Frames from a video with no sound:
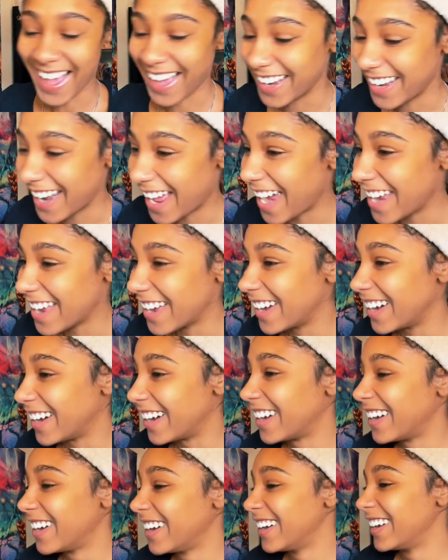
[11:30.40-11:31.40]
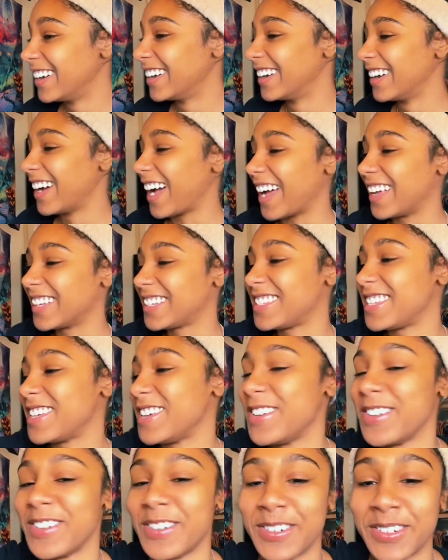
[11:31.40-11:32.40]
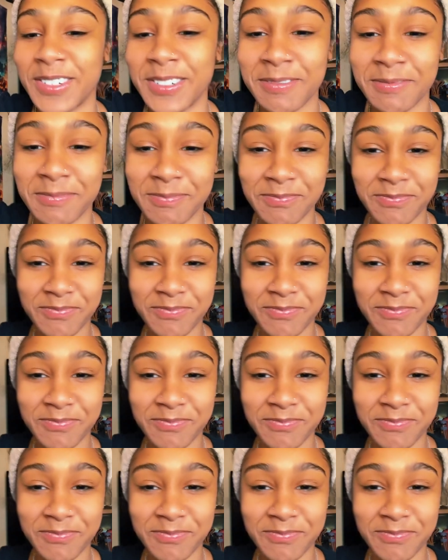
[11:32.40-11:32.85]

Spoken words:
Anaya, I see you.